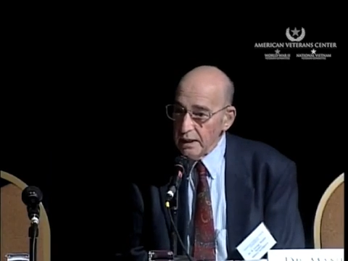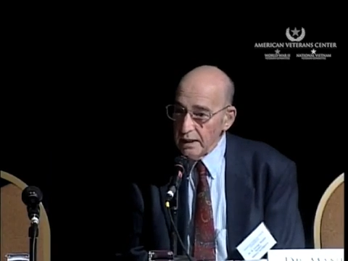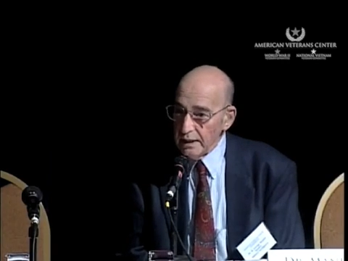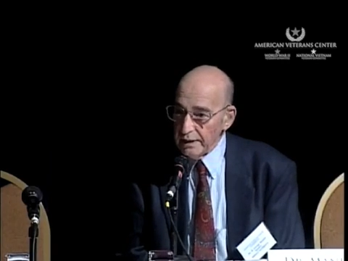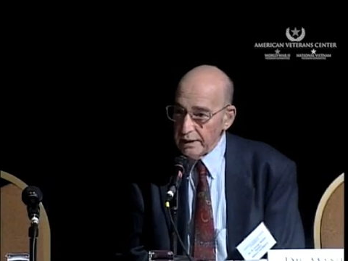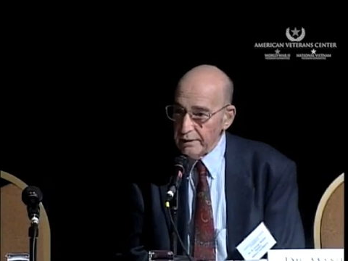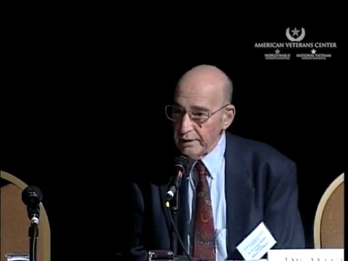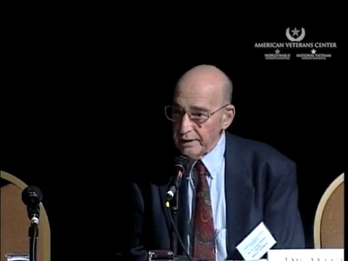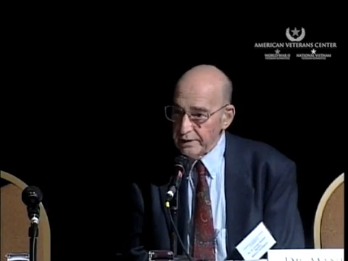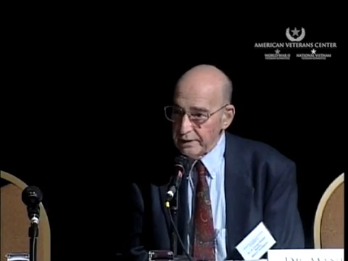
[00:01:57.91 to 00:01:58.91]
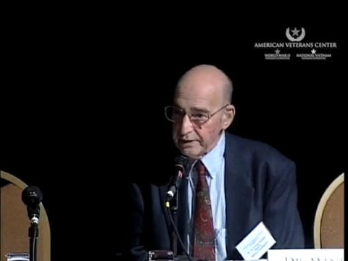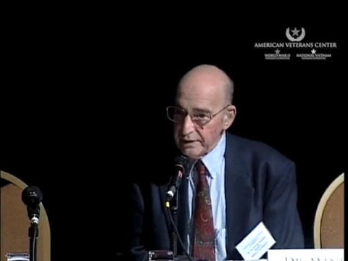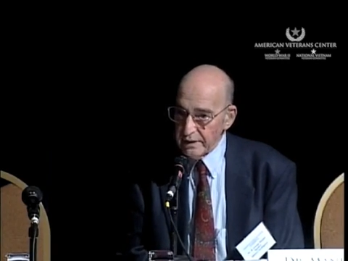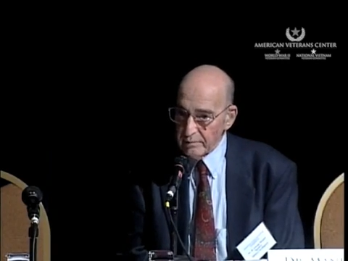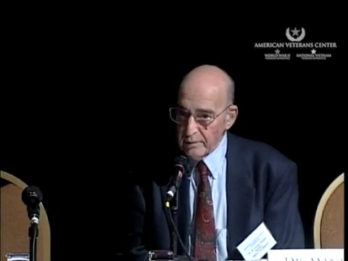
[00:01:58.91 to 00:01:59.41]
And they thought that
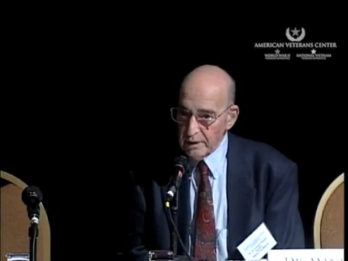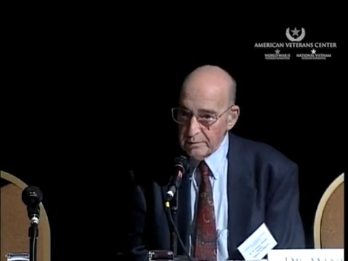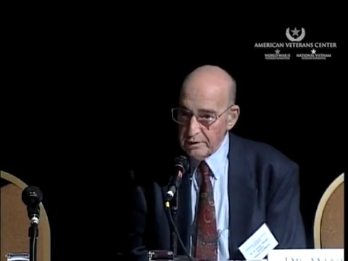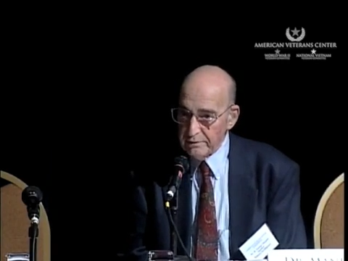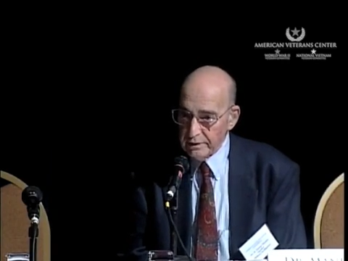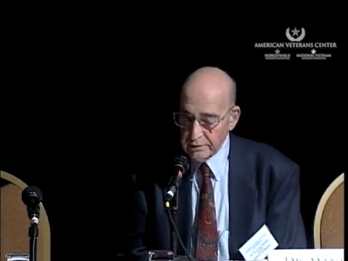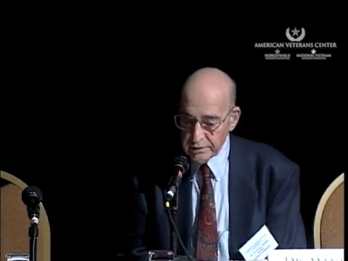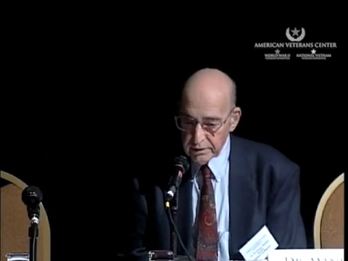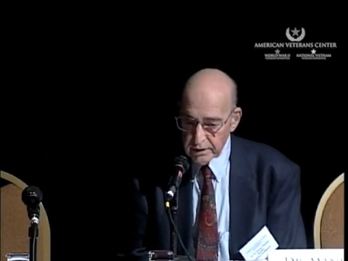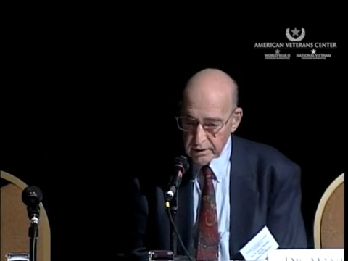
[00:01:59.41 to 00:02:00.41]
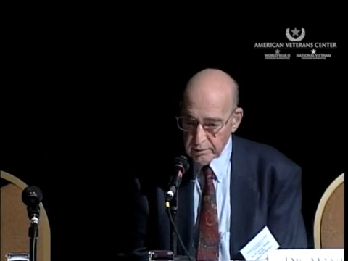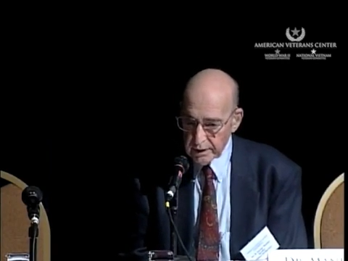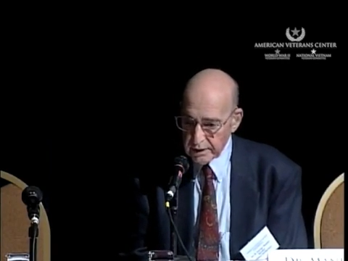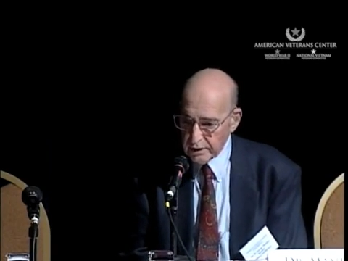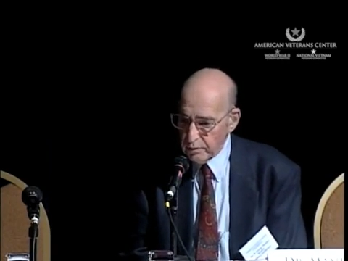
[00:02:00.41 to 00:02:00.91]
that might be of interest in the
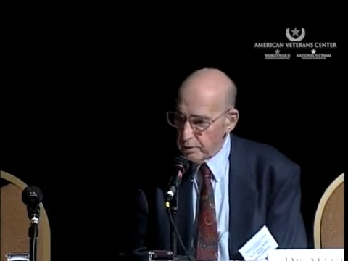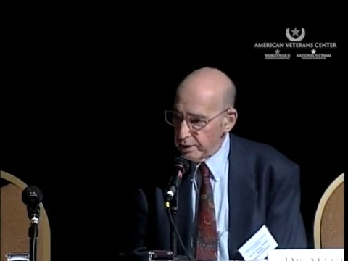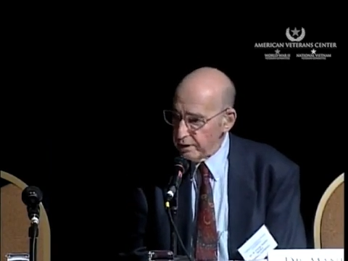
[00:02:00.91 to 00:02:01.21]
American war